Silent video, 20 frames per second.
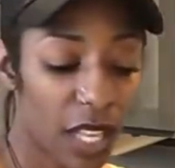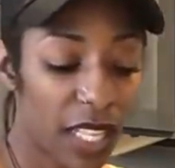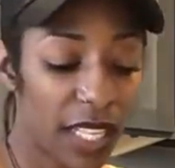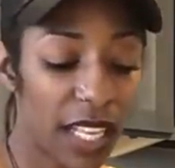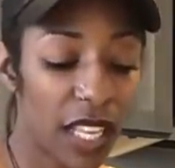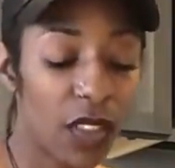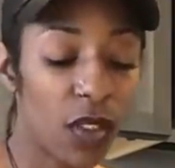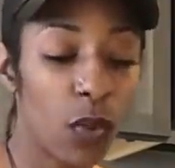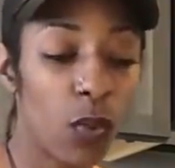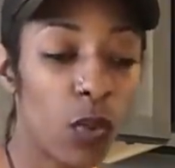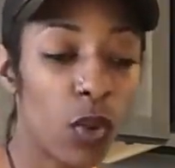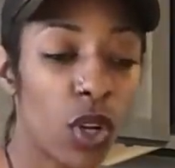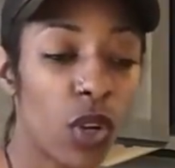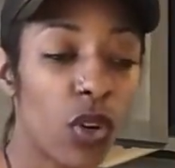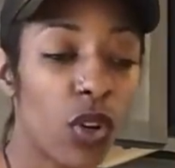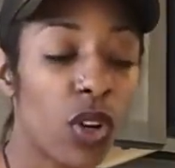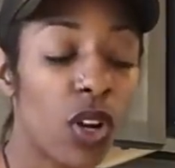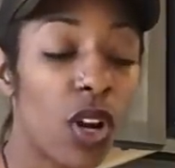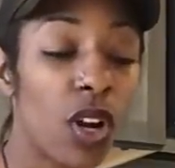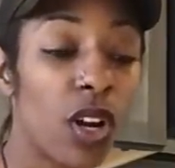Yeah, the
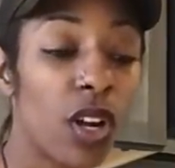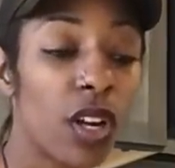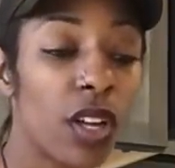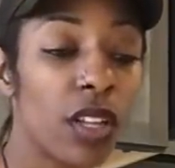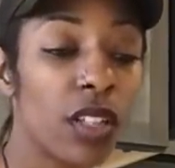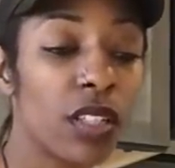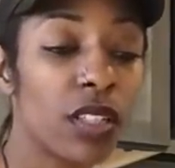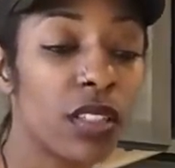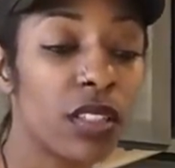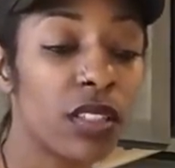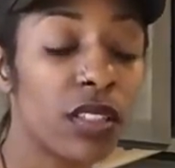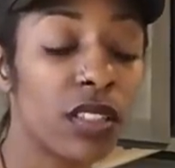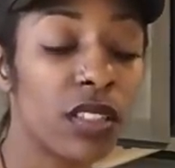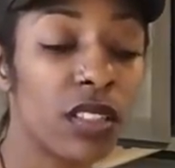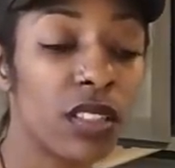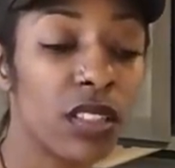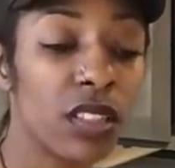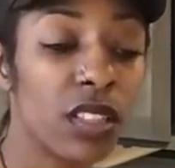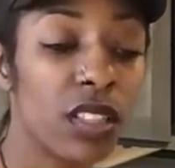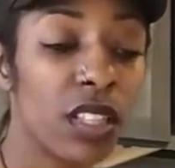world card.
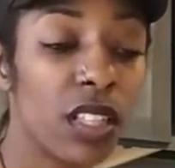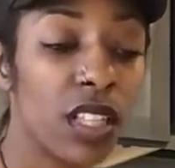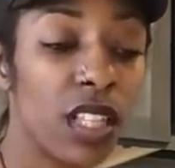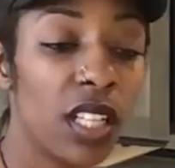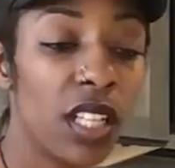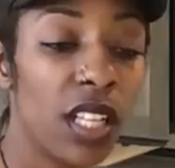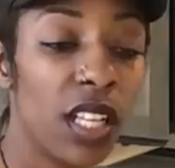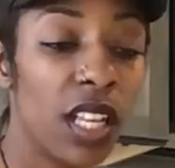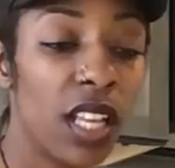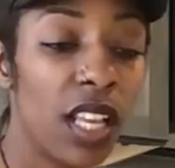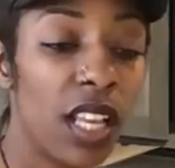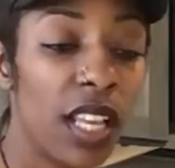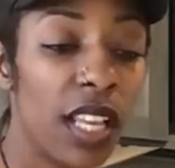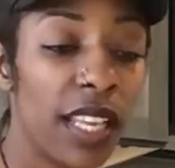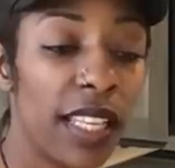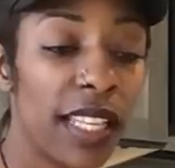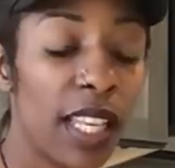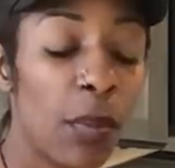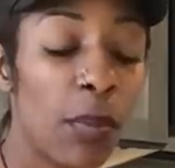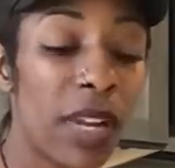
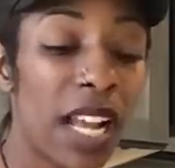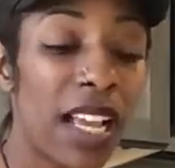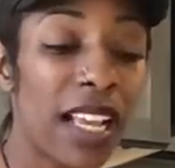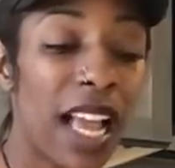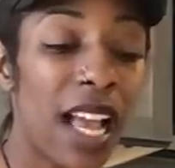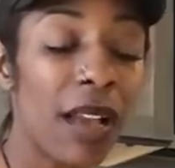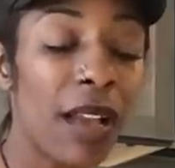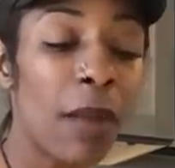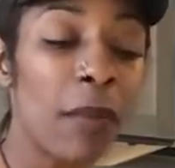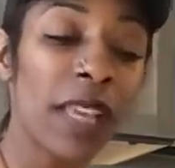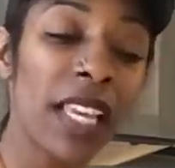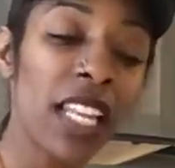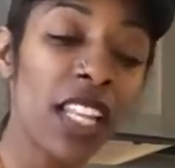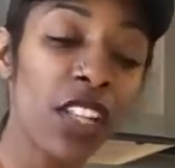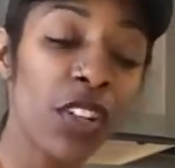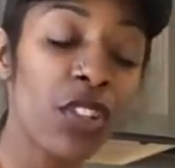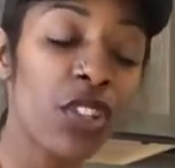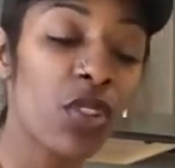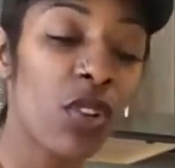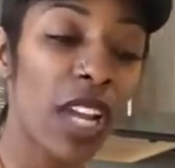Yeah, but I, I, am getting
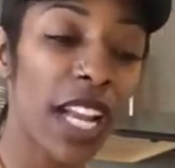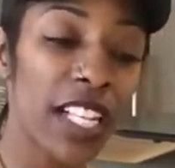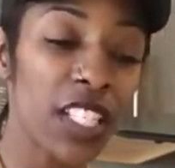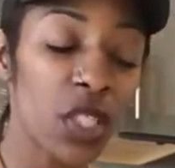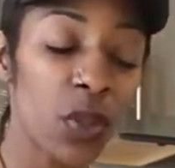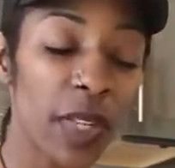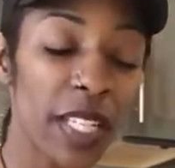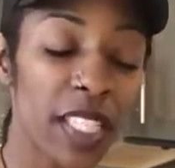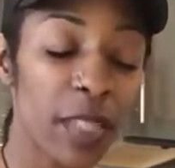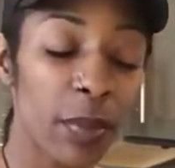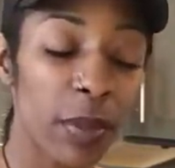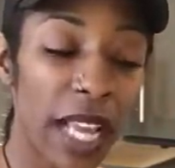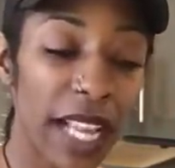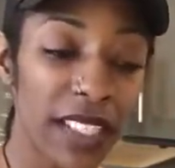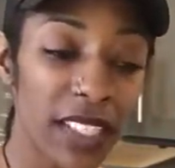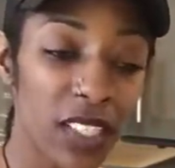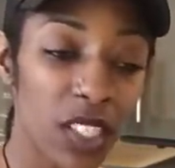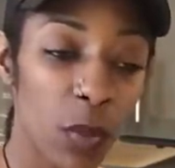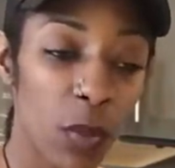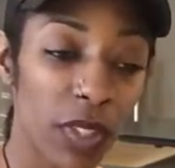you're trying to explain
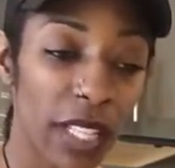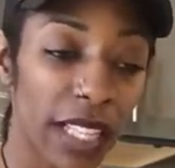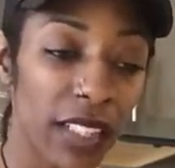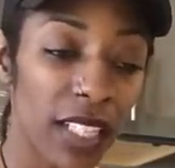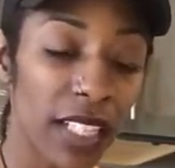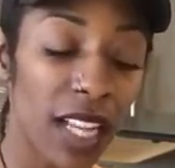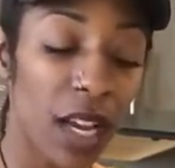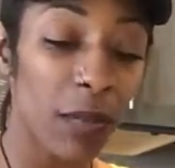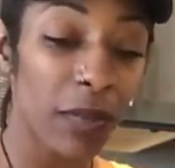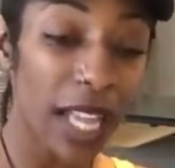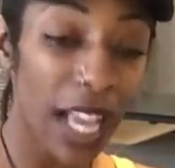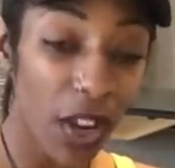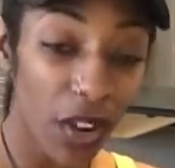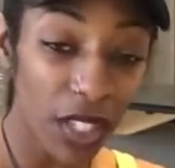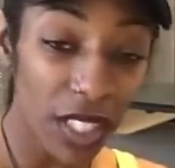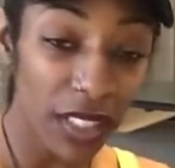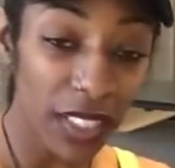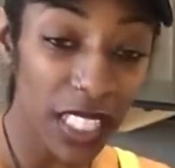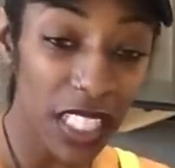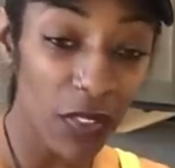to someone like, look, I'm not
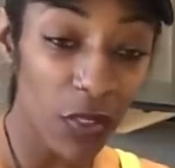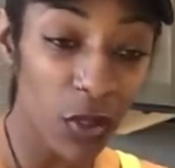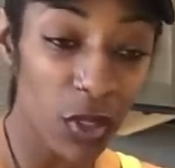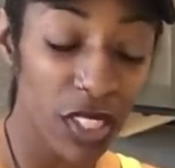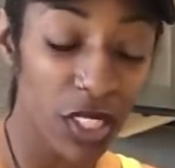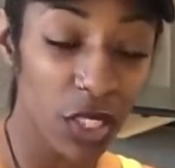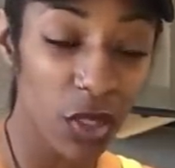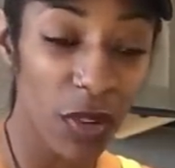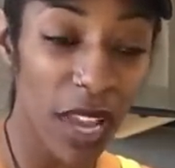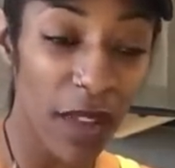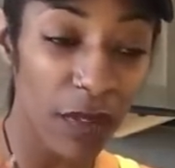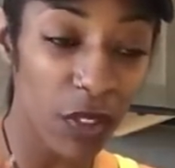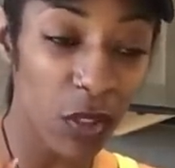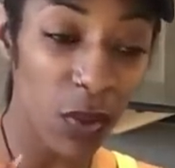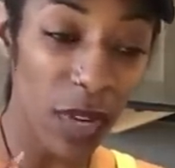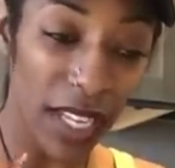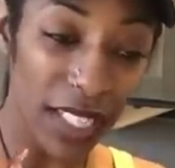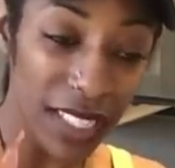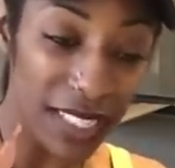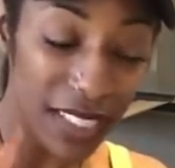gonna leave you. Just you have you
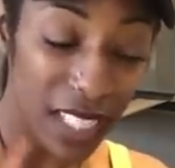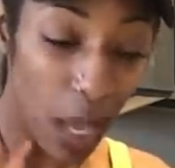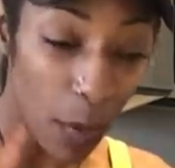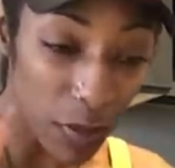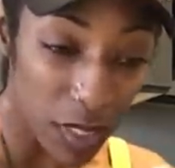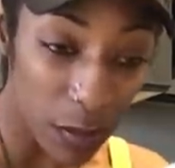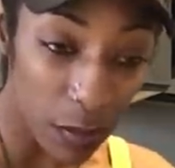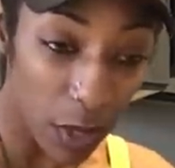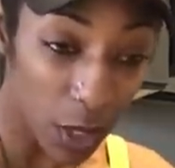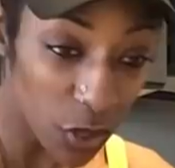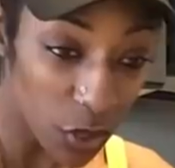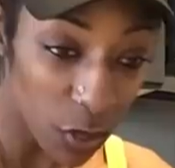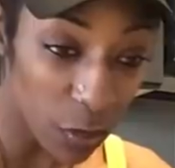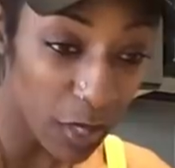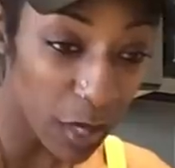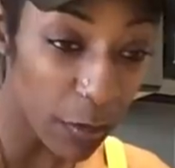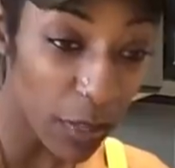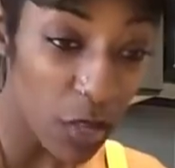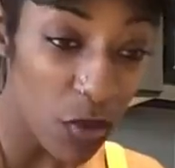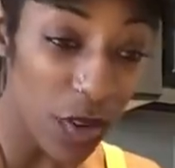gotta stop smothering
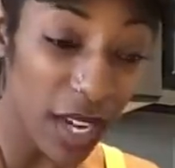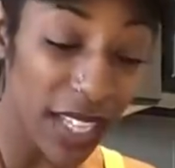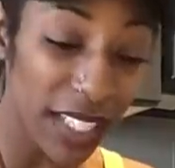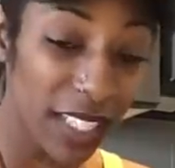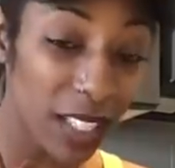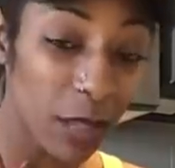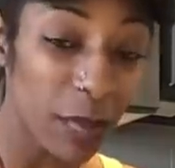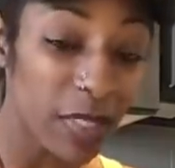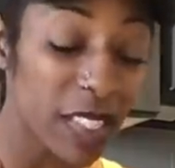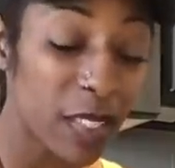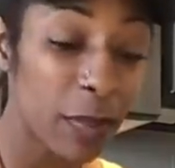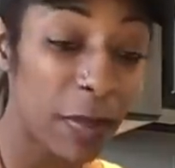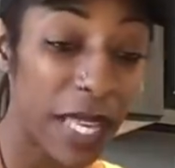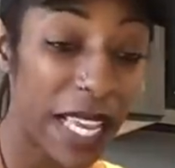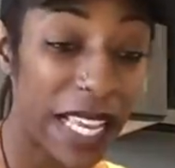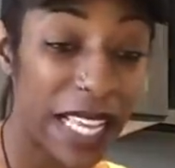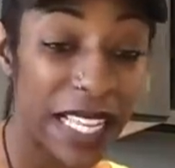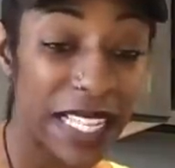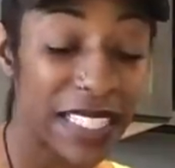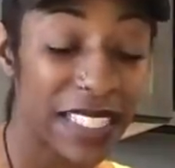me, man. You gotta give me
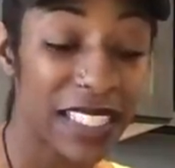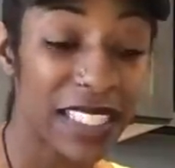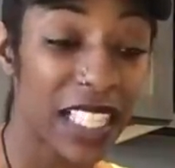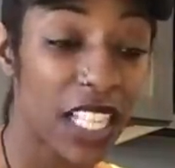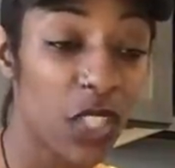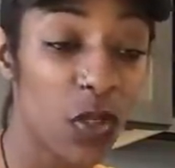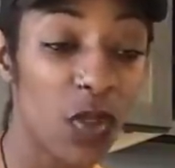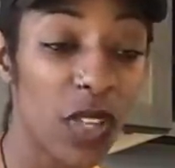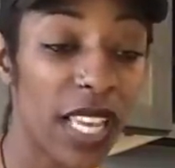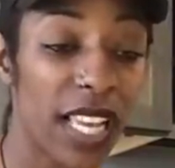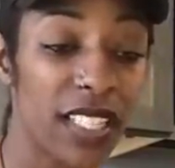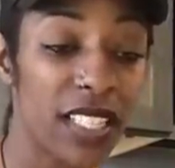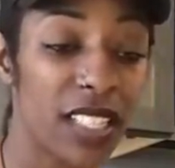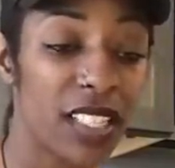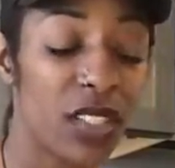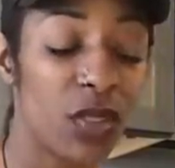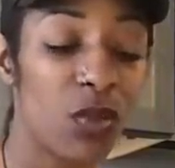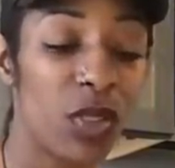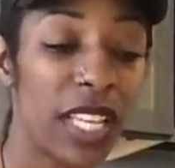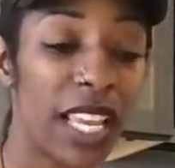space. Like you can't
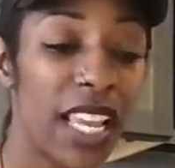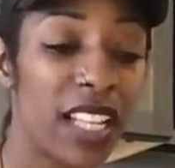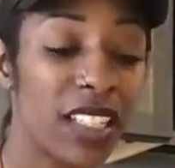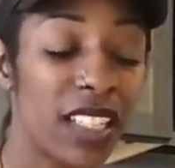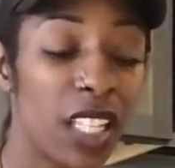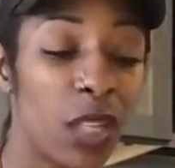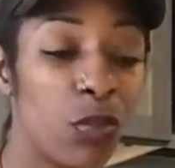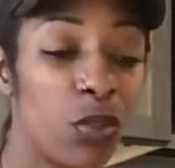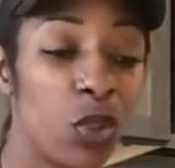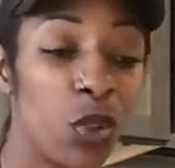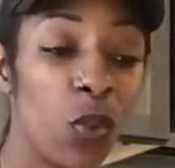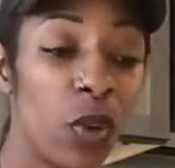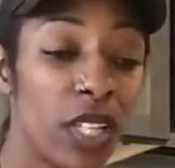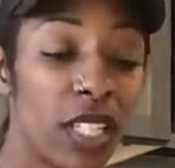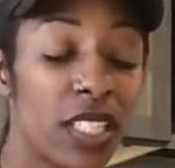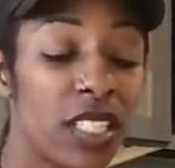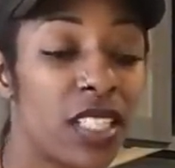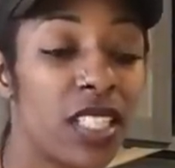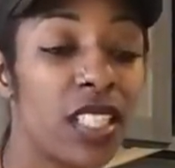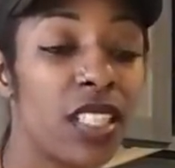just you can't keep doing
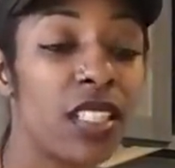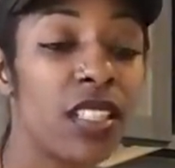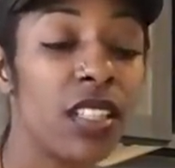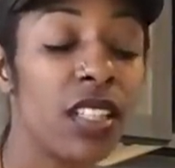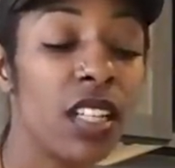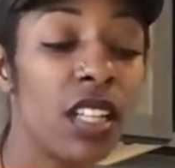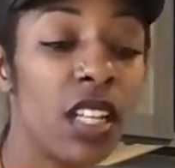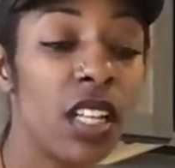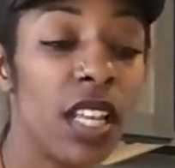this shit.